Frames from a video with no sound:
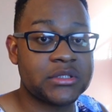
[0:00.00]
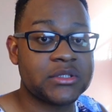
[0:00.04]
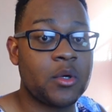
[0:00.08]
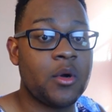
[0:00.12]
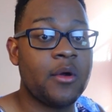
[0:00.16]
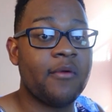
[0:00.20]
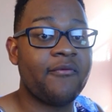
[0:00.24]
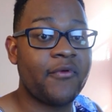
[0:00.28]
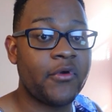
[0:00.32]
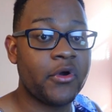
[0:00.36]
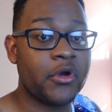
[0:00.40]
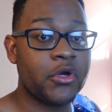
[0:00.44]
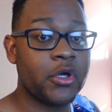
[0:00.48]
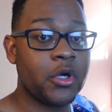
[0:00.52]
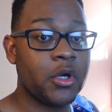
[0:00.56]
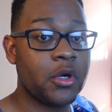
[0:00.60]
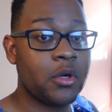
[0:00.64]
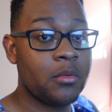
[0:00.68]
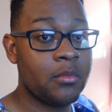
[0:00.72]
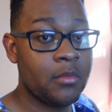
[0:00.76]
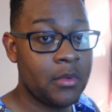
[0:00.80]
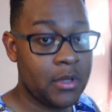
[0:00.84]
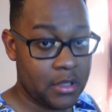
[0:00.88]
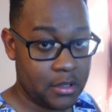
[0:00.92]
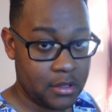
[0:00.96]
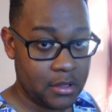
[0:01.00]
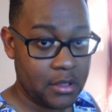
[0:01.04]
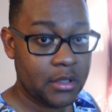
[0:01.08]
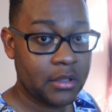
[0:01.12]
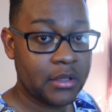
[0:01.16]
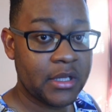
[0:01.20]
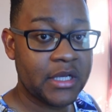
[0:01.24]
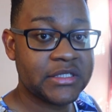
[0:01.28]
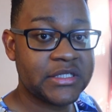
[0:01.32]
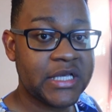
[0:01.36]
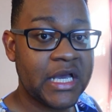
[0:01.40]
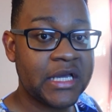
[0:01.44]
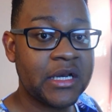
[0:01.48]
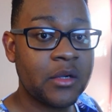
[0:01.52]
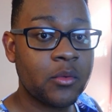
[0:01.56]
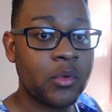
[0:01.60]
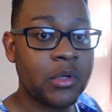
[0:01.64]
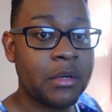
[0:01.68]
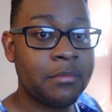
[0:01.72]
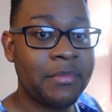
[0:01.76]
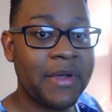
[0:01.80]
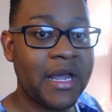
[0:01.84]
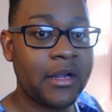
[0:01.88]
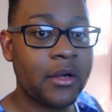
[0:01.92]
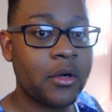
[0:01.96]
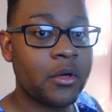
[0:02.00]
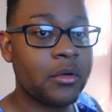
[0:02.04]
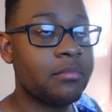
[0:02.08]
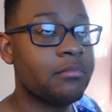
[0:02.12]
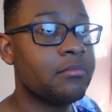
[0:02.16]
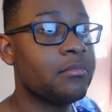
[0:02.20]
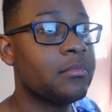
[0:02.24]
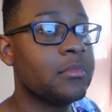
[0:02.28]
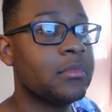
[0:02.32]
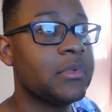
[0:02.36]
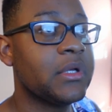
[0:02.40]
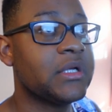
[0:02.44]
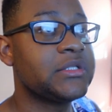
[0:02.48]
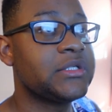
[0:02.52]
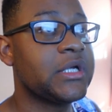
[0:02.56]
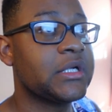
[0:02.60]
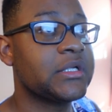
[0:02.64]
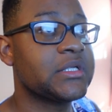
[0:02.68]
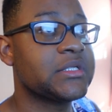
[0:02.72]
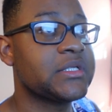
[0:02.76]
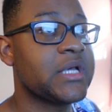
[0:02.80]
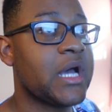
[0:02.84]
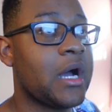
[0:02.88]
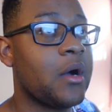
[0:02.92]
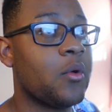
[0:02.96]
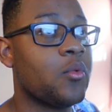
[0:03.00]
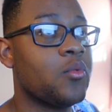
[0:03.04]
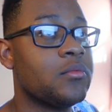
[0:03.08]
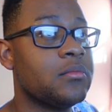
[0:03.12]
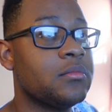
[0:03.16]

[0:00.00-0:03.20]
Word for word: Squad, without further ado, let's end it with a banger. Let's check this out.